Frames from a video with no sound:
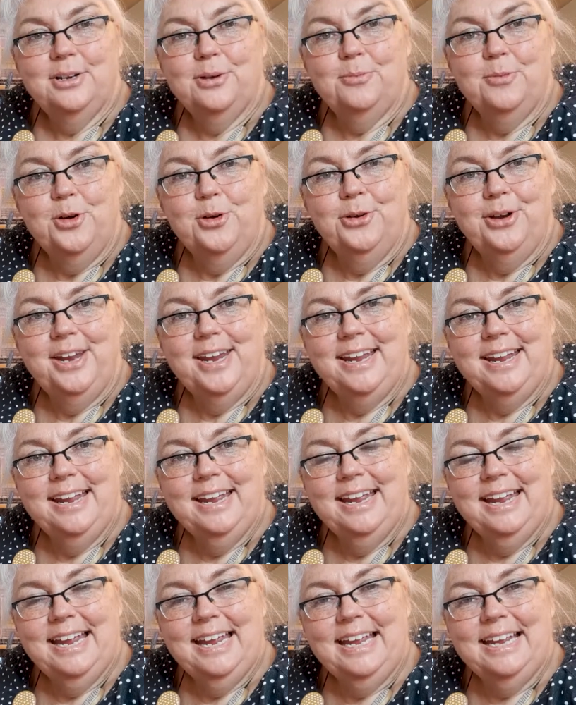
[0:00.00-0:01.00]
Good
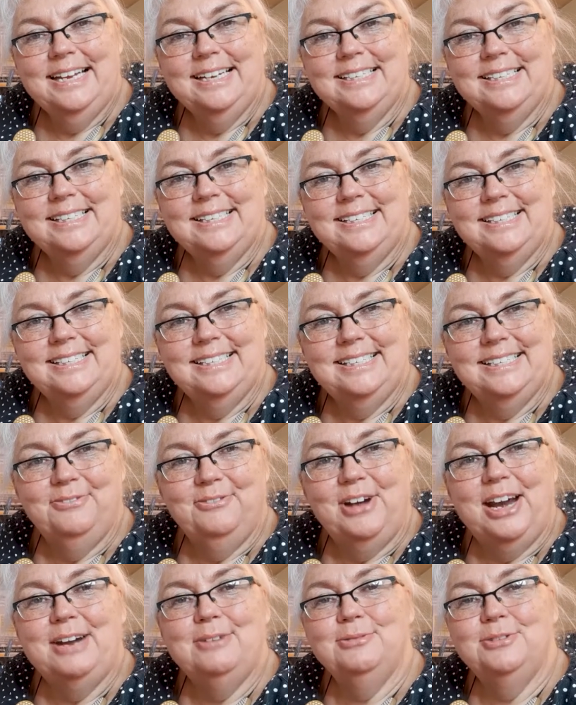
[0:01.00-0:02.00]
morning. It's
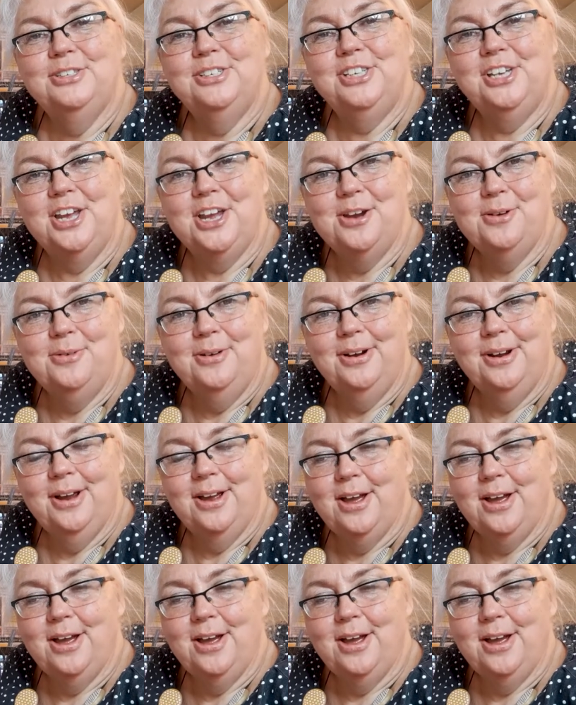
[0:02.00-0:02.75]
round two